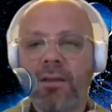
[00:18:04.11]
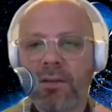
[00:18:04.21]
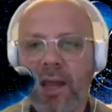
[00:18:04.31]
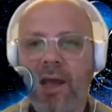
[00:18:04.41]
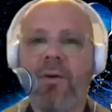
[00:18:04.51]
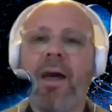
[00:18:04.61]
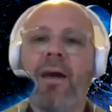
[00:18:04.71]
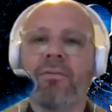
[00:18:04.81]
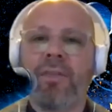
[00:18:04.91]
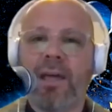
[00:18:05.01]
now
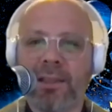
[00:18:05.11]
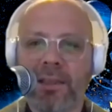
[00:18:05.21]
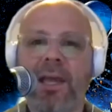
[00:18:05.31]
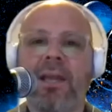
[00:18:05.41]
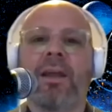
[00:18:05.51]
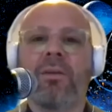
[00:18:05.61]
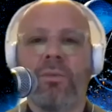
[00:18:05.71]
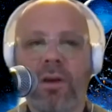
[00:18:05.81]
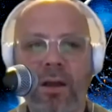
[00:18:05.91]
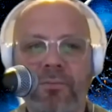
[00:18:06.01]
have that light and
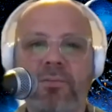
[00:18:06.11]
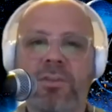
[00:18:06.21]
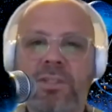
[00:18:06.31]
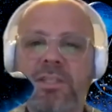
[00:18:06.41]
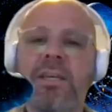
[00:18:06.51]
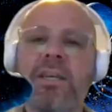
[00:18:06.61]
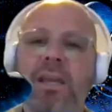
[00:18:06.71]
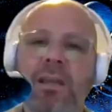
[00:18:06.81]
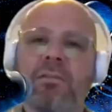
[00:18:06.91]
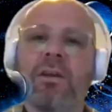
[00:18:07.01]
we're off
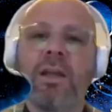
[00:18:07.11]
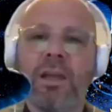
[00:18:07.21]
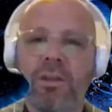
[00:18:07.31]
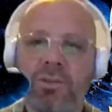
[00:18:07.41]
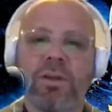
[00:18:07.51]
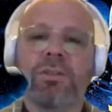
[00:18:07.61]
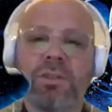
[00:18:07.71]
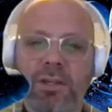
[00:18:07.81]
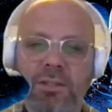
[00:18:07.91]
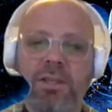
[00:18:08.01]
seeking and trying
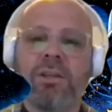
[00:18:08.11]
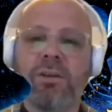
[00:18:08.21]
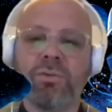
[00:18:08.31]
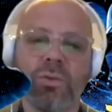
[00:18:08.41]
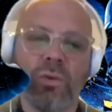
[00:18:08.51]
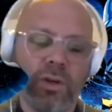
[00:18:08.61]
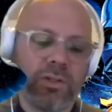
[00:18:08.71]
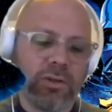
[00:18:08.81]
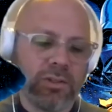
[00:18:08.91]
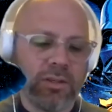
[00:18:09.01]
to continue to
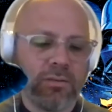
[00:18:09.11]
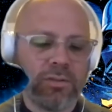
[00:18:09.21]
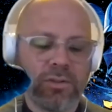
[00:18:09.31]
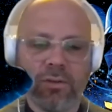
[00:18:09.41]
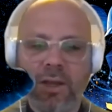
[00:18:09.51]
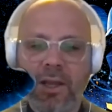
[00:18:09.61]
enrich ourselves. So